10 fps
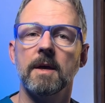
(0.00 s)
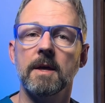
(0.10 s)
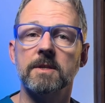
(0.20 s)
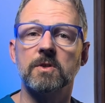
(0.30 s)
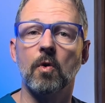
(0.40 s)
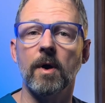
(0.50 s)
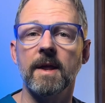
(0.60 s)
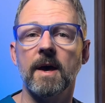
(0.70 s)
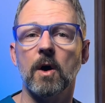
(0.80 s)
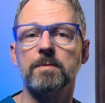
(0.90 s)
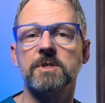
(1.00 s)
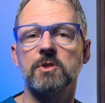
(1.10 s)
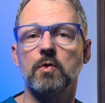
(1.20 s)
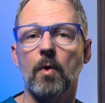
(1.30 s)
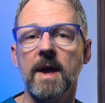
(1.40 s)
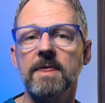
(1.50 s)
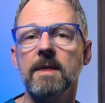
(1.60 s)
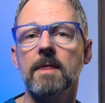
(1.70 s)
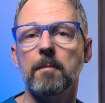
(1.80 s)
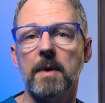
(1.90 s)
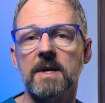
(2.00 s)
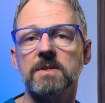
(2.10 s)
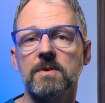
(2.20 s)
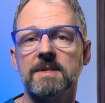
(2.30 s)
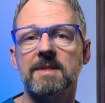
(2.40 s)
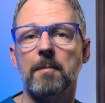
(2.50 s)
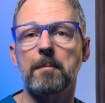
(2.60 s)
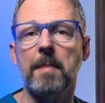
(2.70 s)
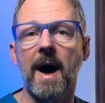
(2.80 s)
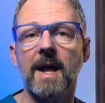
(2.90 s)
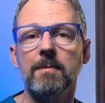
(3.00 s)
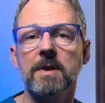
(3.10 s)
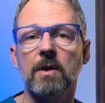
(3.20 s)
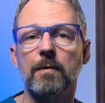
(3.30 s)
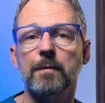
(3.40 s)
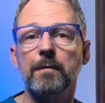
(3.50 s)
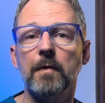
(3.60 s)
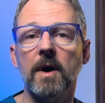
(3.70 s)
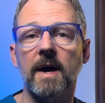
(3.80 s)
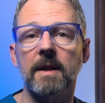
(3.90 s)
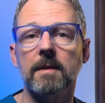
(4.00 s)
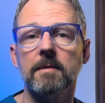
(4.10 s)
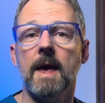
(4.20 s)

It's going to help strengthen the muscles at the bottom of your foot,